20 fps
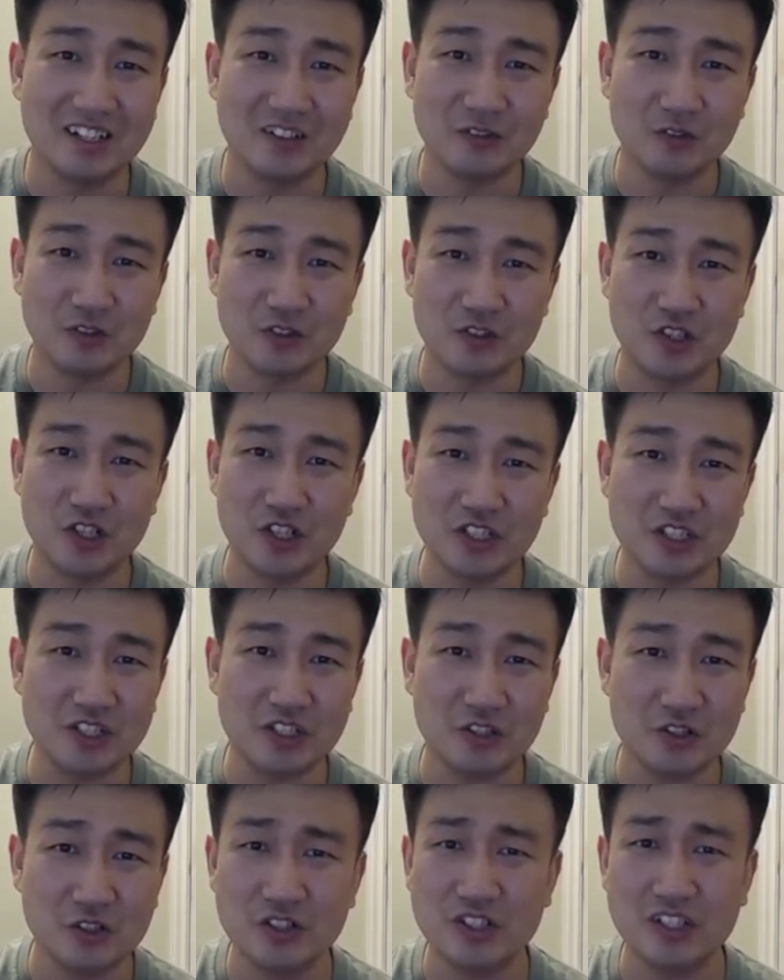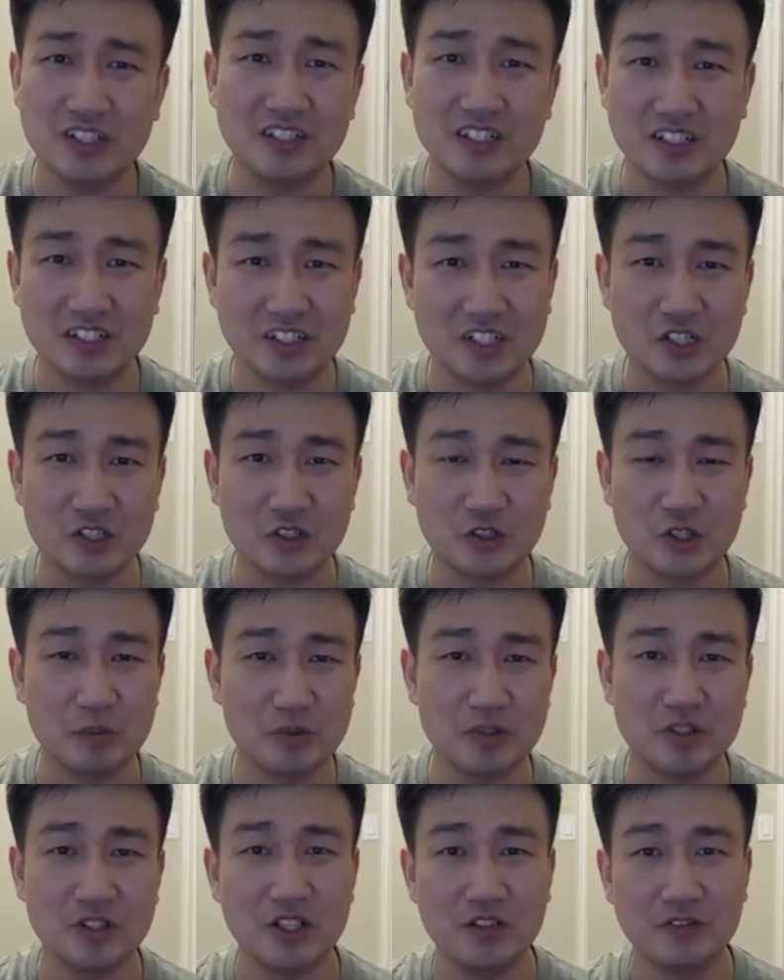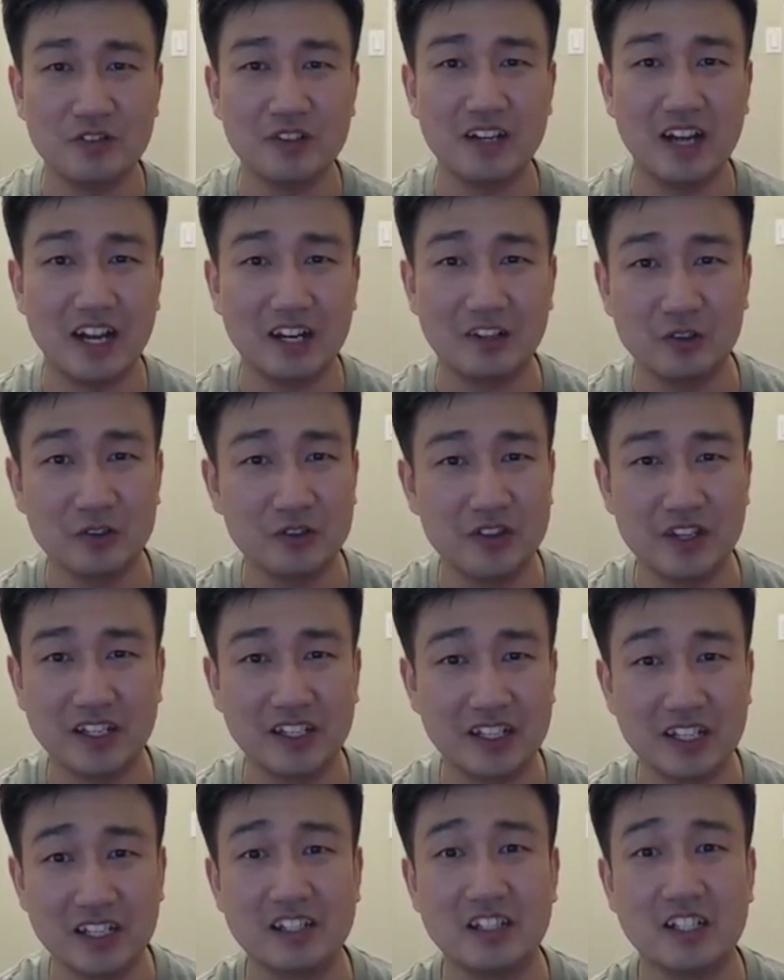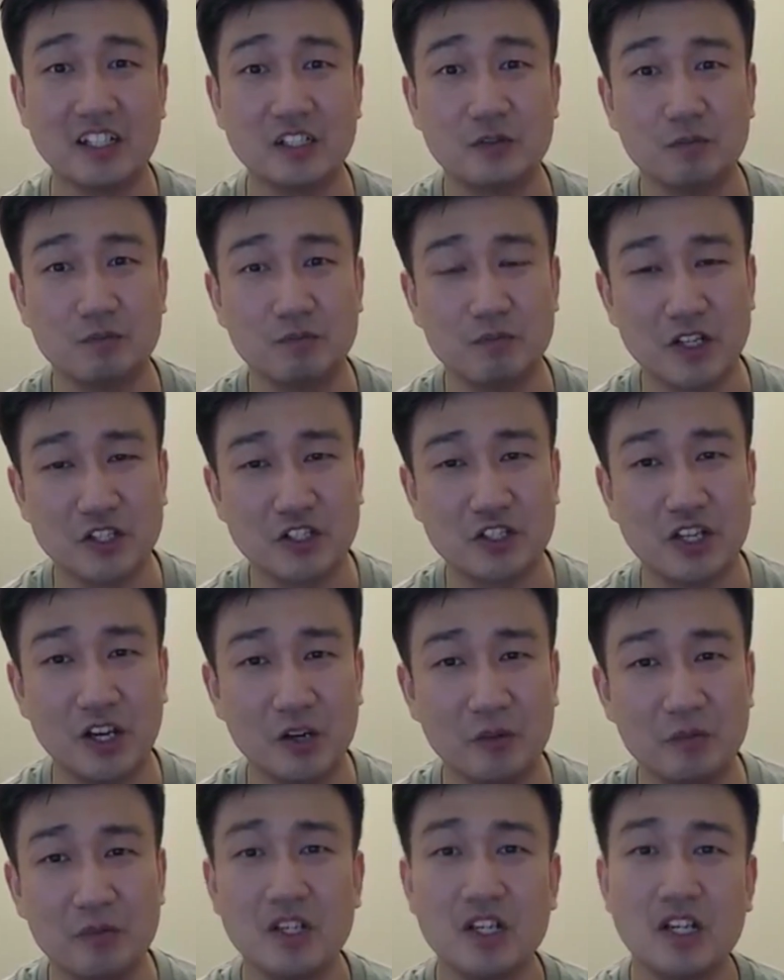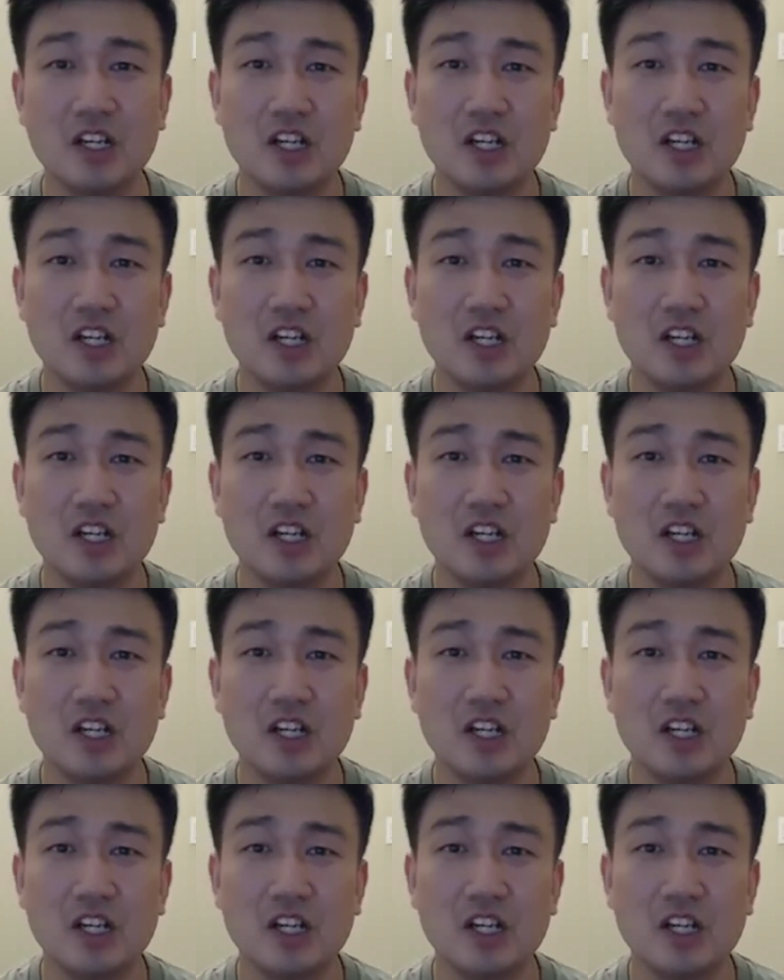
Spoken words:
just using the description of it, I don't think it does much help.